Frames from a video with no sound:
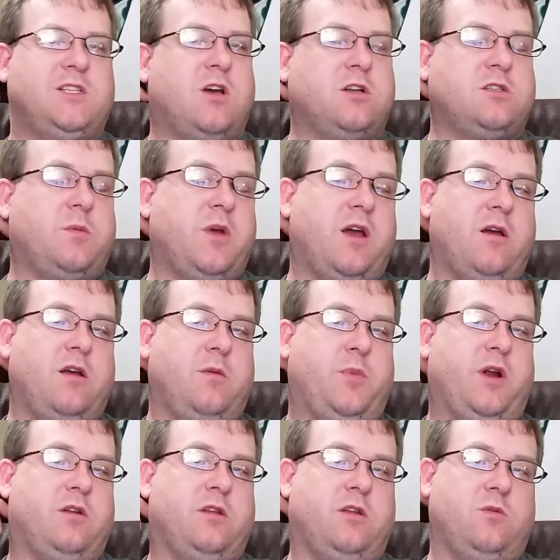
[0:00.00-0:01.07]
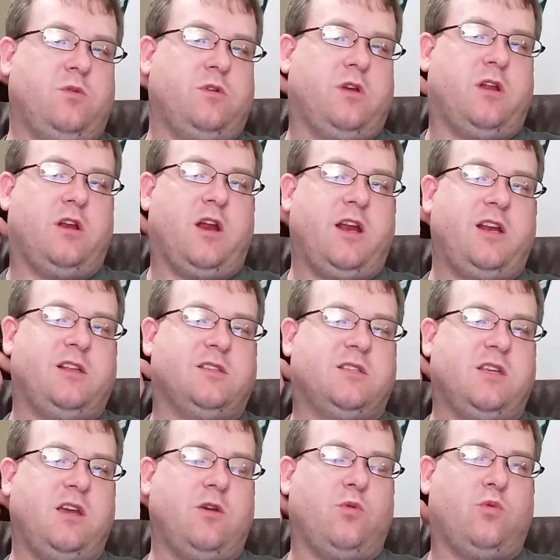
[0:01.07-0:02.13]
They talked about, apparently, and I didn't
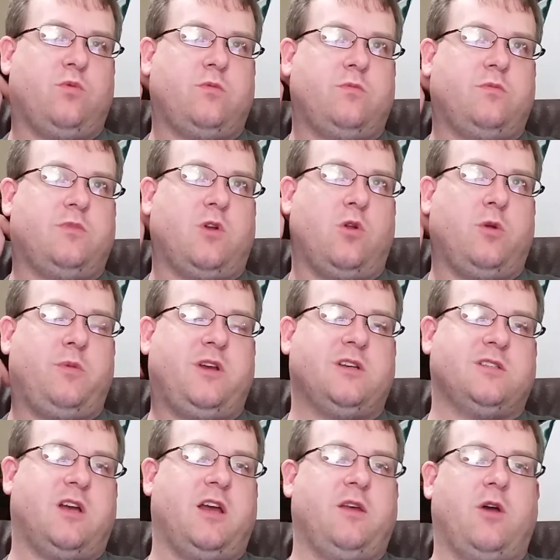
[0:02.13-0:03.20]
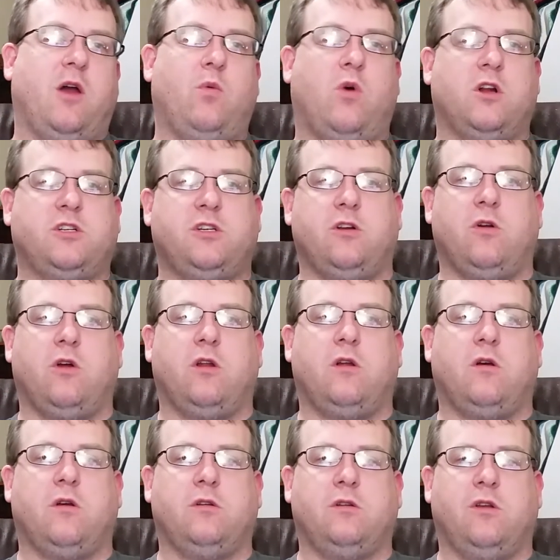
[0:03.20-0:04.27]
see it only because I watched it
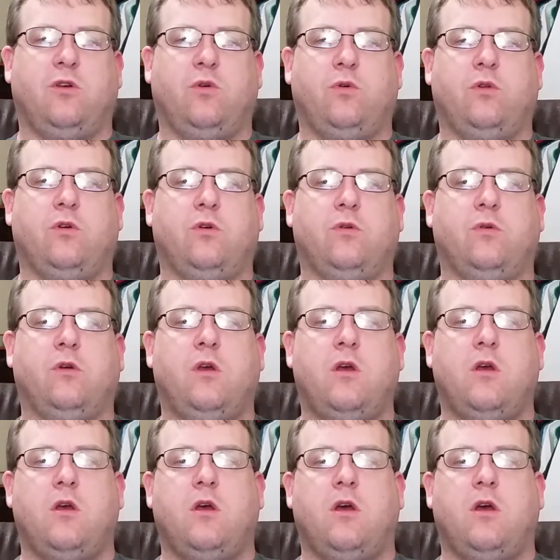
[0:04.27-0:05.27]
on Hulu.